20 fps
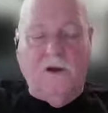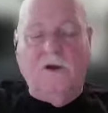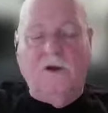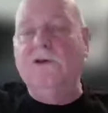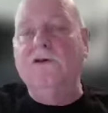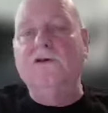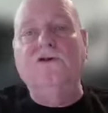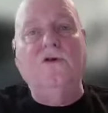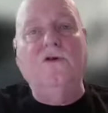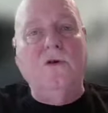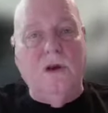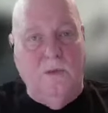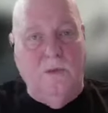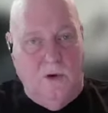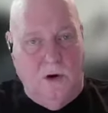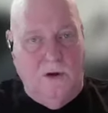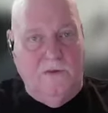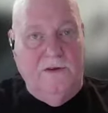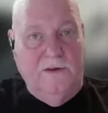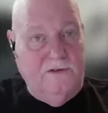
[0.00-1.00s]
I couldn't do
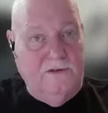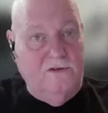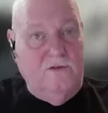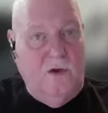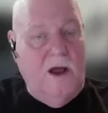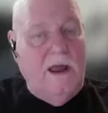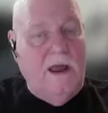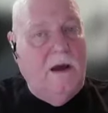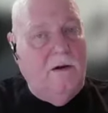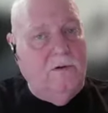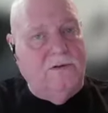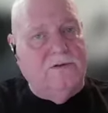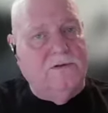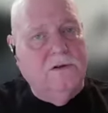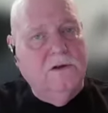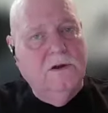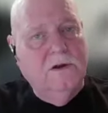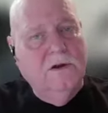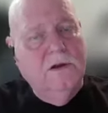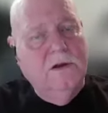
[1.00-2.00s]
anymore. And this is why I
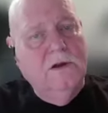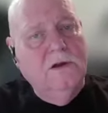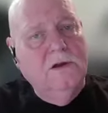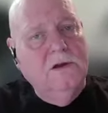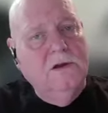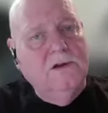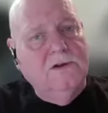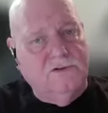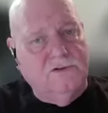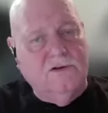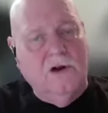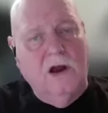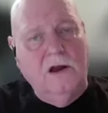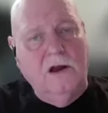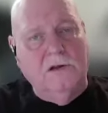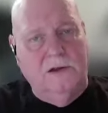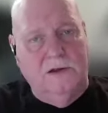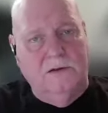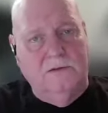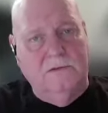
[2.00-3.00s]
was
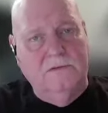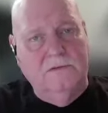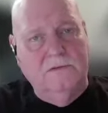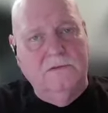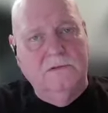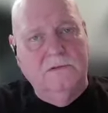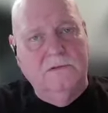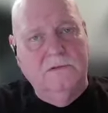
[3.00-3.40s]
struggling.